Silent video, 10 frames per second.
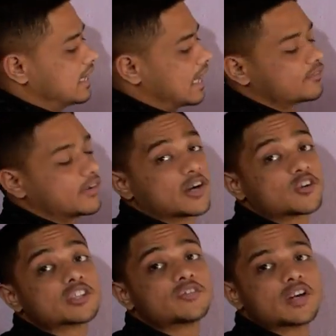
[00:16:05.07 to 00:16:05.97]
Alpha
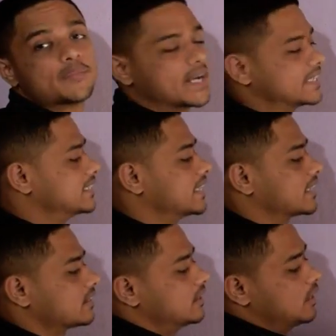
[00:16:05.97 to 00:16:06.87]
hydrogen will be
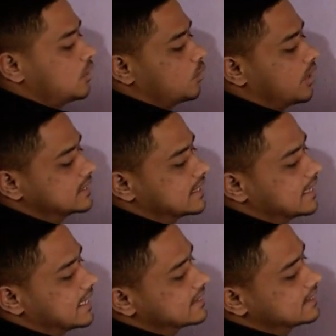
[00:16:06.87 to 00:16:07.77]
acidic. Once
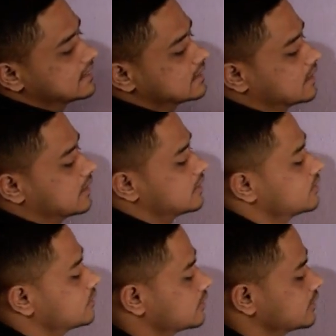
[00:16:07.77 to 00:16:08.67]
it takes this
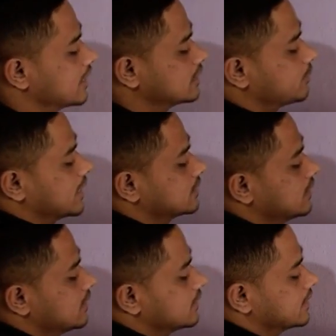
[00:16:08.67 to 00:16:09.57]
H plus,
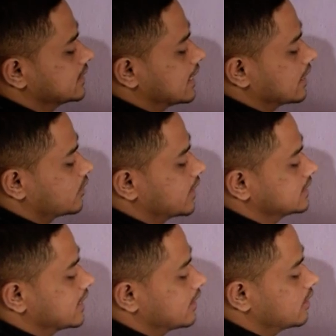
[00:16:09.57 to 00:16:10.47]
this electron
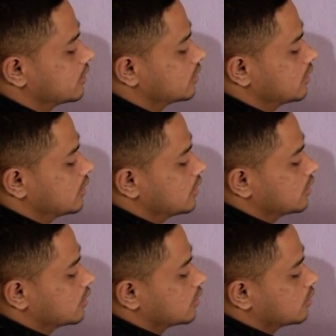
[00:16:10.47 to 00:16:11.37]
density
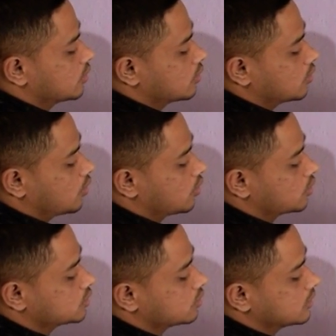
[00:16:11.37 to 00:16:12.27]

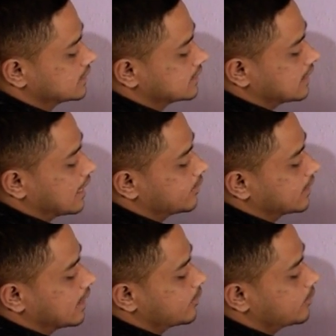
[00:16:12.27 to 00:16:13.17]
goes to this
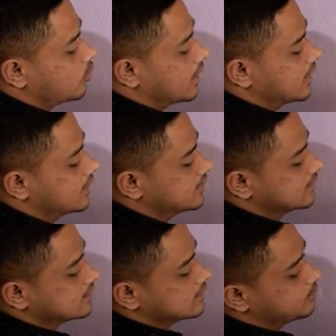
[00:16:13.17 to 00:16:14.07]
carbon-carbon bond, and
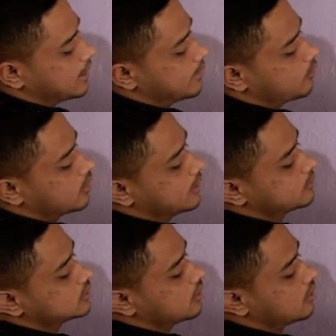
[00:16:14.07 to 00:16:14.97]
this pi bond
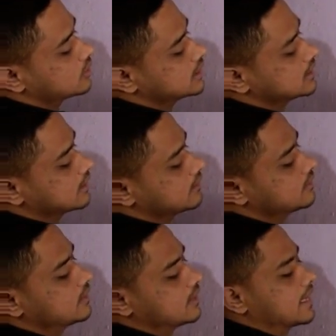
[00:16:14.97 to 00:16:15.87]
comes on oxygen,
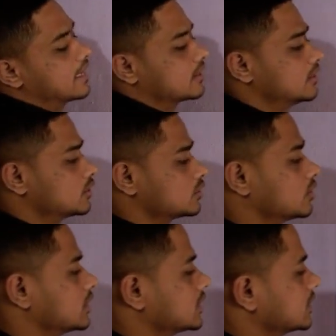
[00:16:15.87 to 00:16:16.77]
right? So
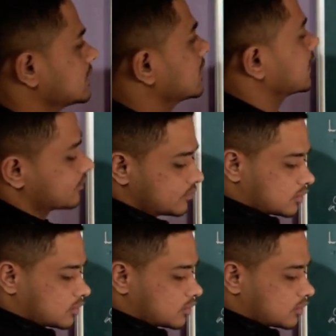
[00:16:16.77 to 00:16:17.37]
this is the thing.